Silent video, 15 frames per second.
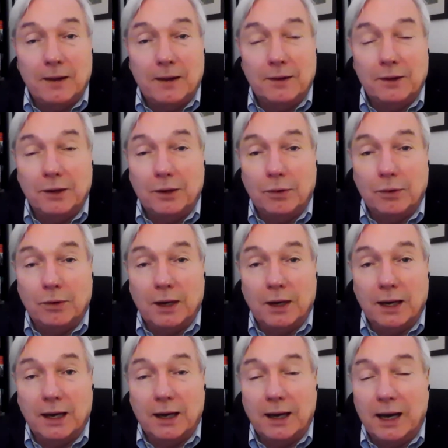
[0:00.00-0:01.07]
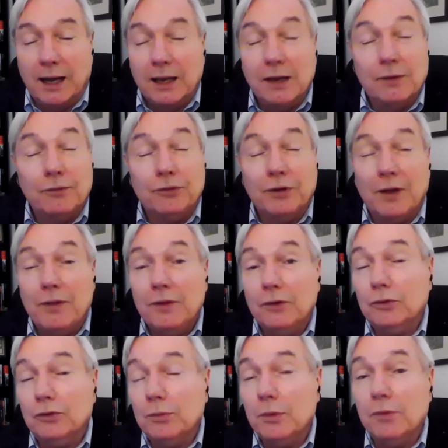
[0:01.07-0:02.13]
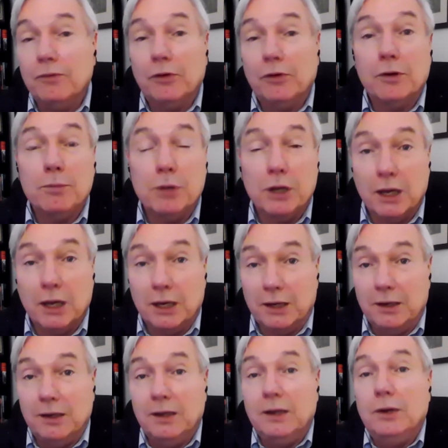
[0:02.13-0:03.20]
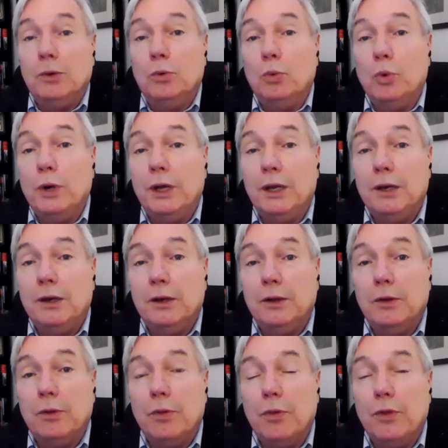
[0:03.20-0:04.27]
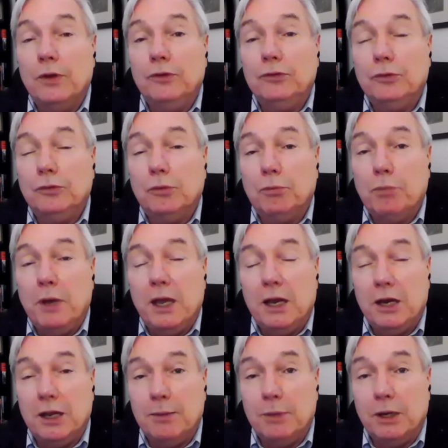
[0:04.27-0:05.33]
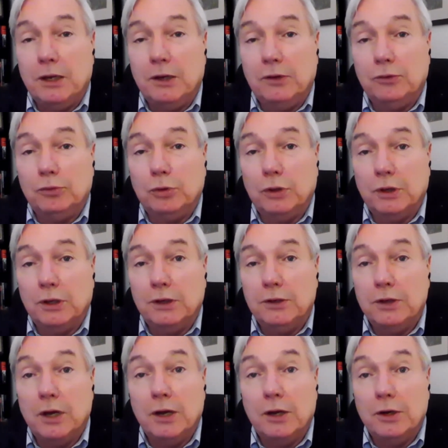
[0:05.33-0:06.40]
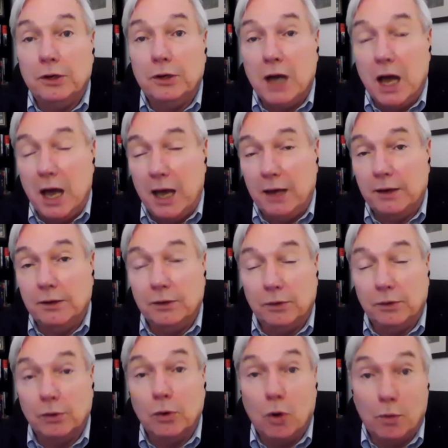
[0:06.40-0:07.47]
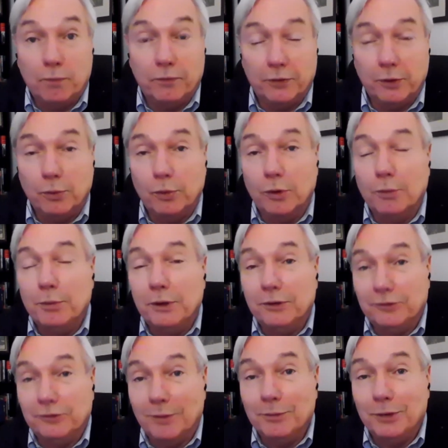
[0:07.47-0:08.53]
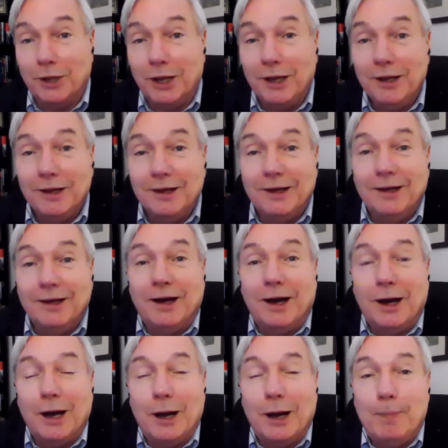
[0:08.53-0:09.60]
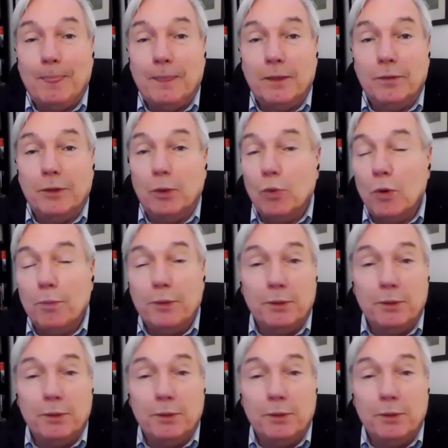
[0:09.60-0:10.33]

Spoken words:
I have said this from the very beginning. When this pandemic is really done and gone, or hopefully it will be someday, there won't be